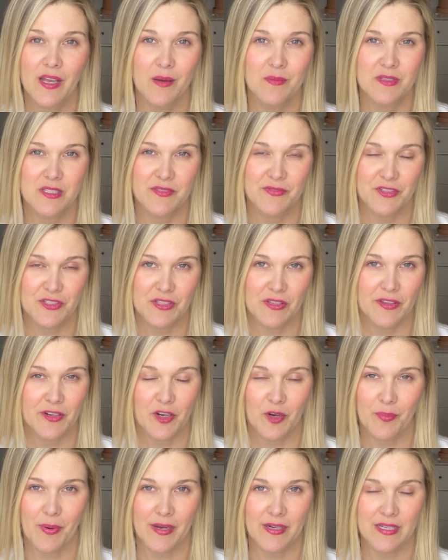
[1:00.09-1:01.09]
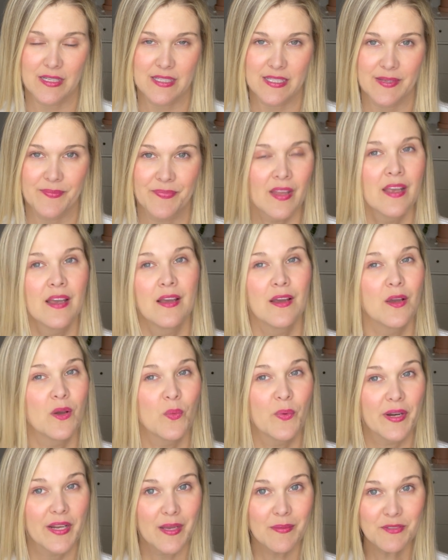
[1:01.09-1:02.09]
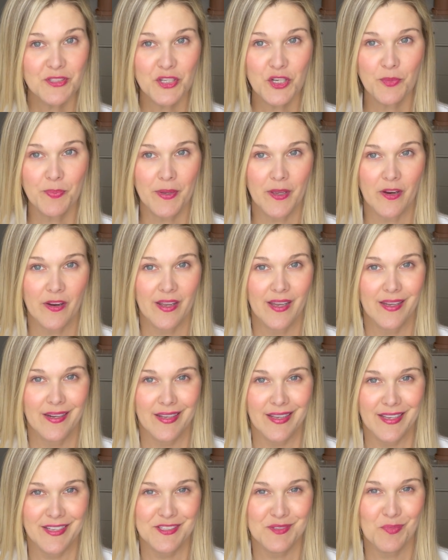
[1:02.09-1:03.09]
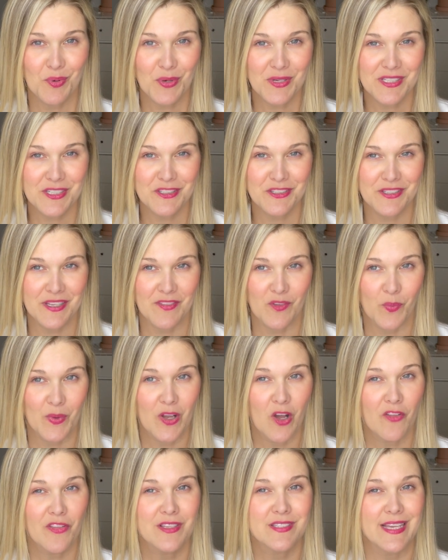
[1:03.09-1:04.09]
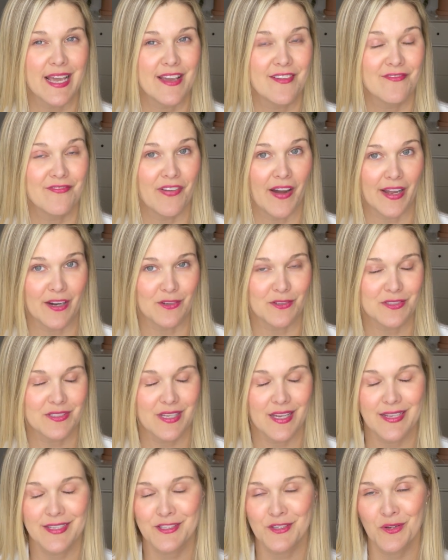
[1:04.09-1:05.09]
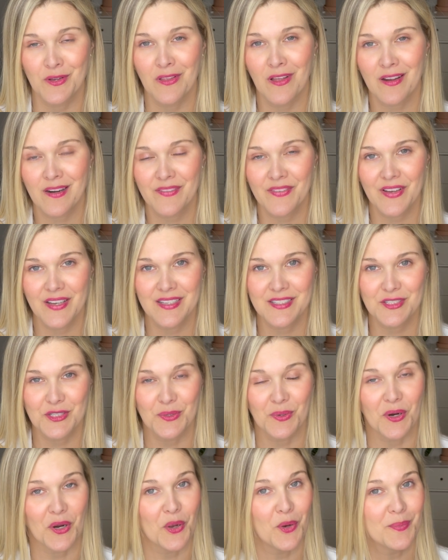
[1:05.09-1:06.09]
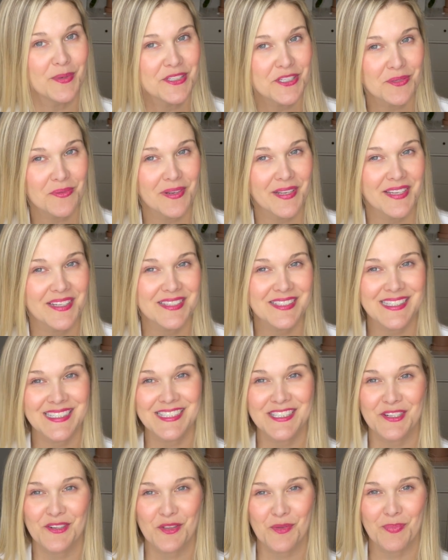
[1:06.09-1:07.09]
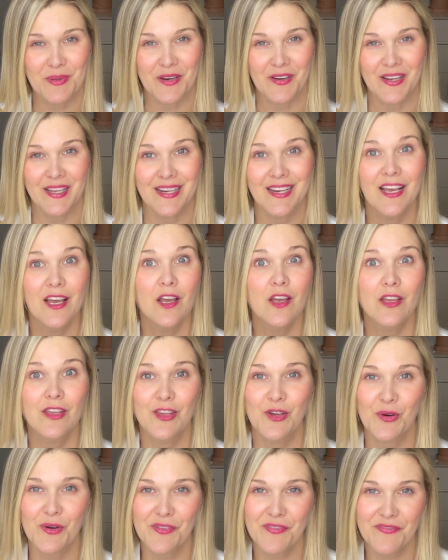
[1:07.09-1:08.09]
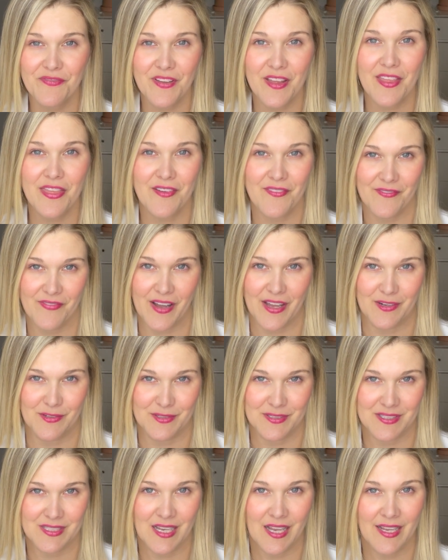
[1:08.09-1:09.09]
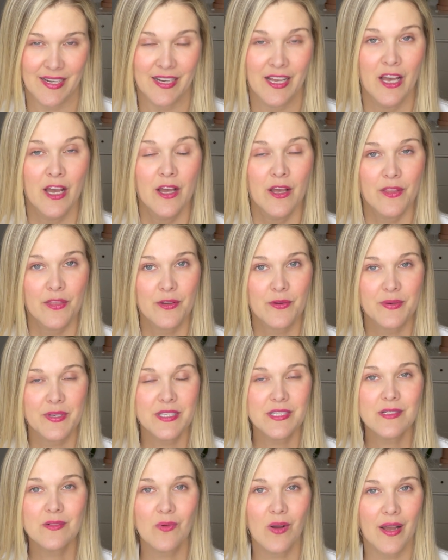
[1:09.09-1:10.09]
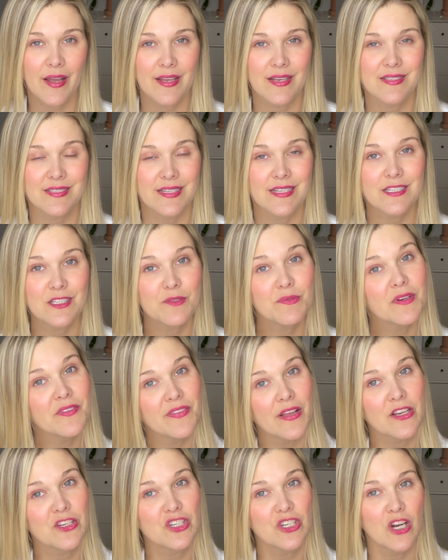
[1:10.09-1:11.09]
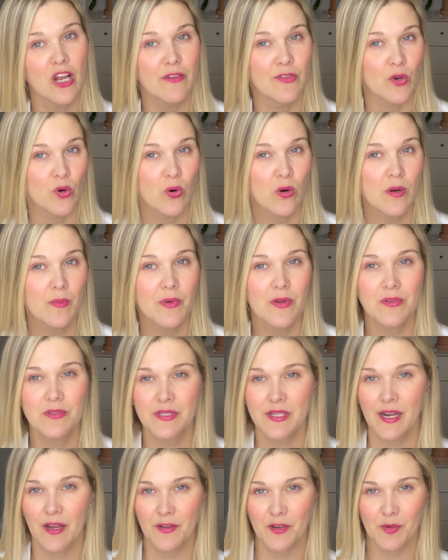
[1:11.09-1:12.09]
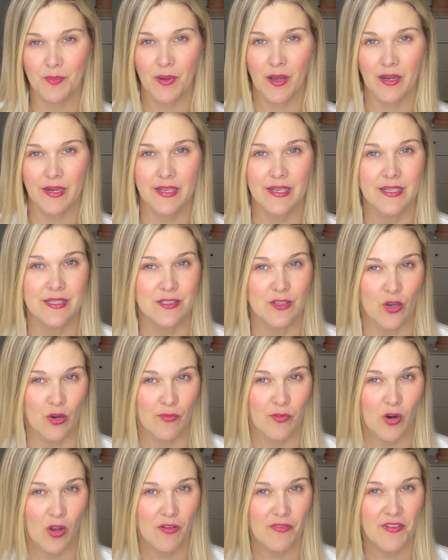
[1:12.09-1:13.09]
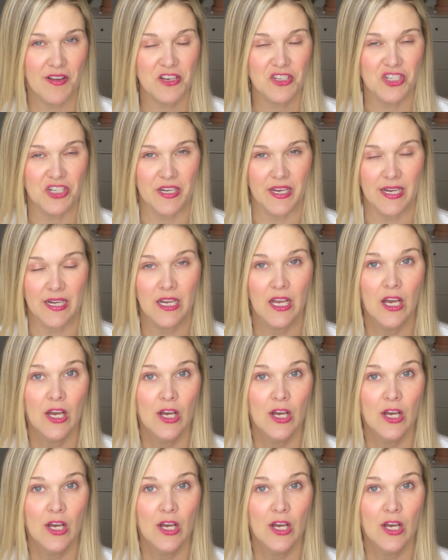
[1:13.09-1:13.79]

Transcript: comes to fertility or pregnancy. When it comes to your period, it's important to understand that we call this a vital sign. So a lot of us who are O B G Y Ns consider the period your fifth vital sign. The reason why is it is a reflection of your hormones and how your body is overall functioning.